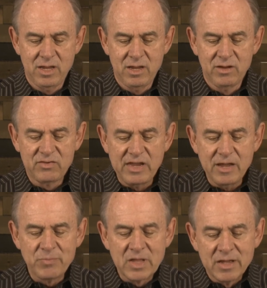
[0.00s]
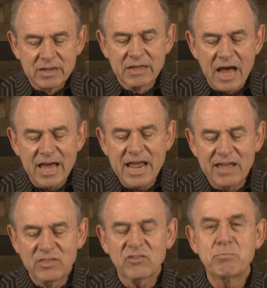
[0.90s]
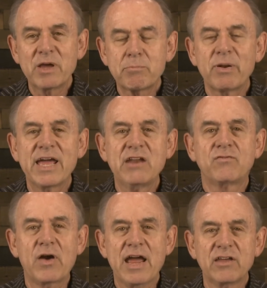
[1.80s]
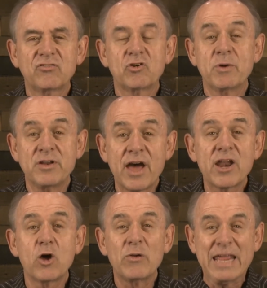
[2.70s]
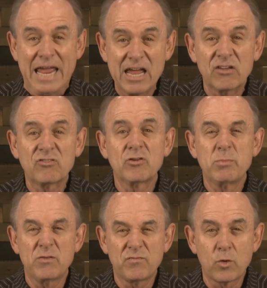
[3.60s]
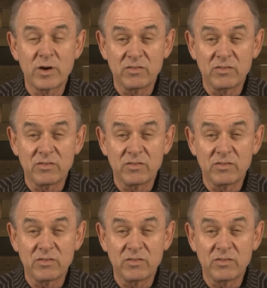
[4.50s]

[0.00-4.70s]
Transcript: See, God had this big plan for Esther, but not only Esther, but for his